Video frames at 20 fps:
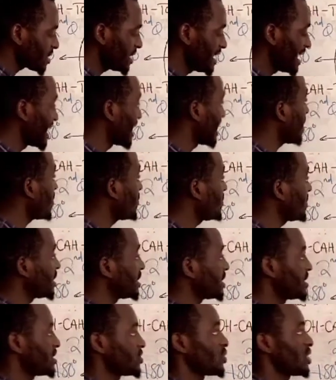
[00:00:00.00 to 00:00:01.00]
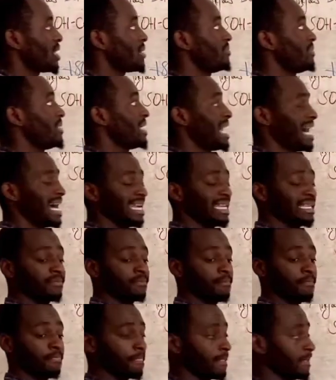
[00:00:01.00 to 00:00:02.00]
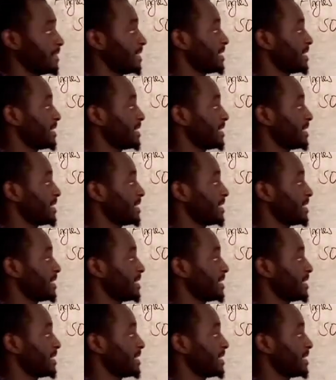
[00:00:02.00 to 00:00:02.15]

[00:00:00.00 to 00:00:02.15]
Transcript: allow me to apply the